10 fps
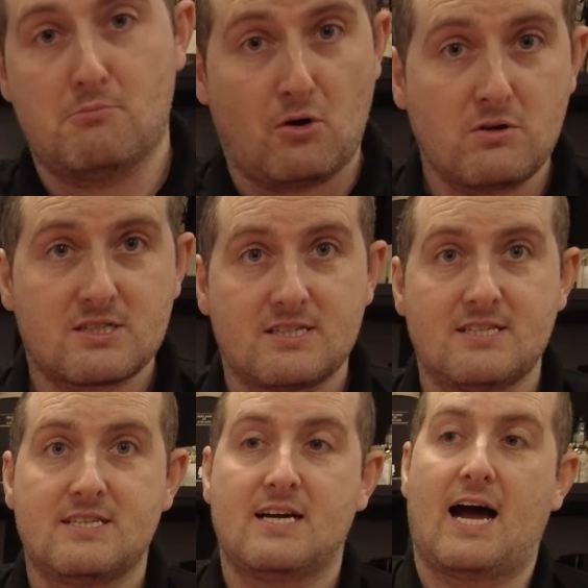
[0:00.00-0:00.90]
malt,
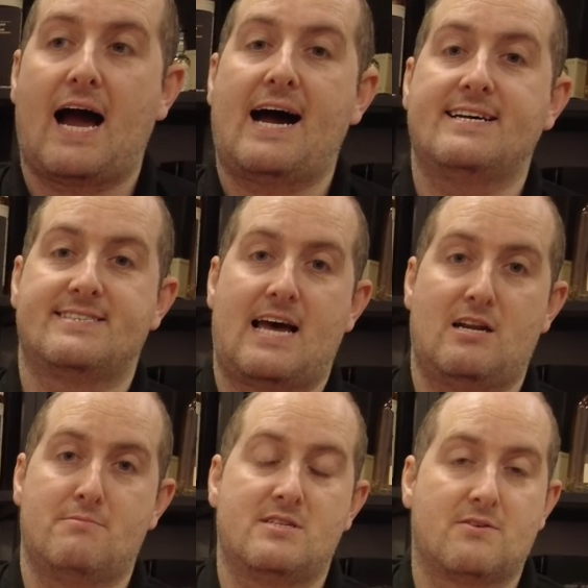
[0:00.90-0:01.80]
has
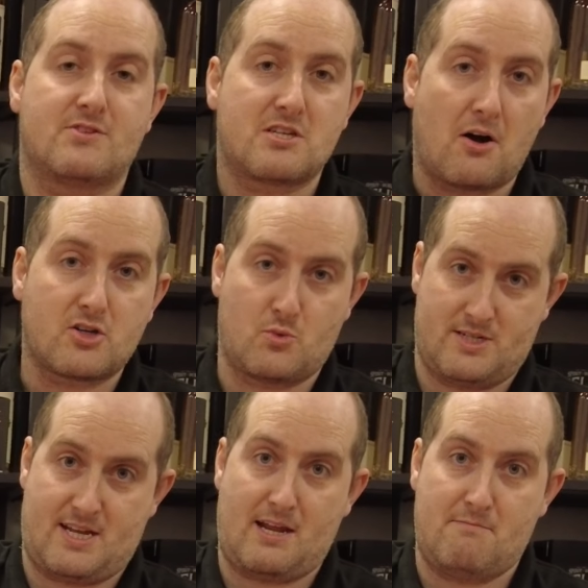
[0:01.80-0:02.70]
elements of Scotch
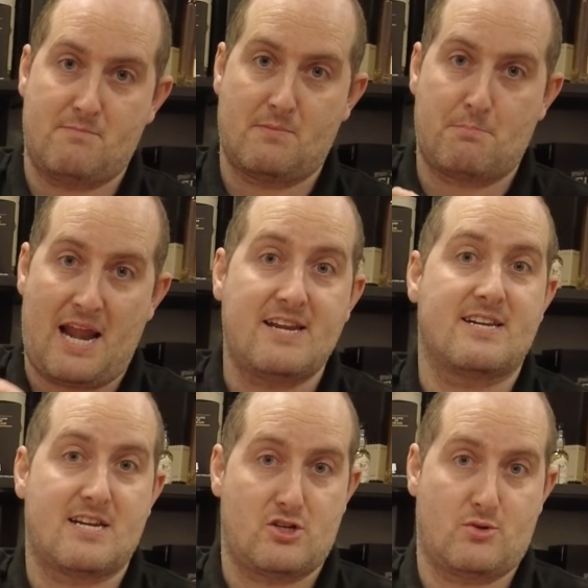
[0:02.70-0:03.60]
whiskey
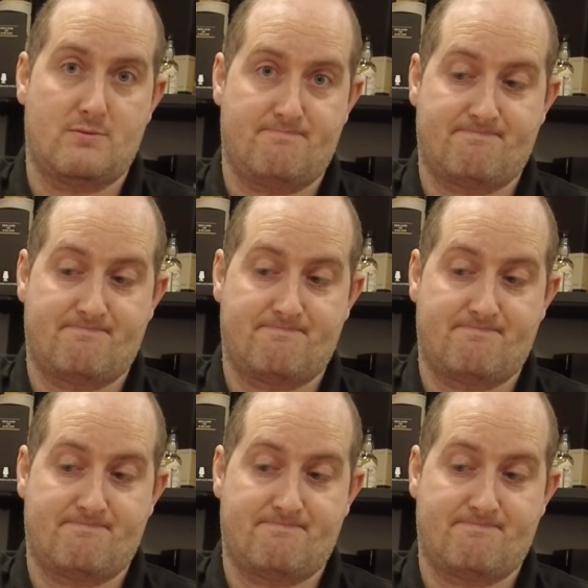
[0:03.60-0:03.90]
blended into it.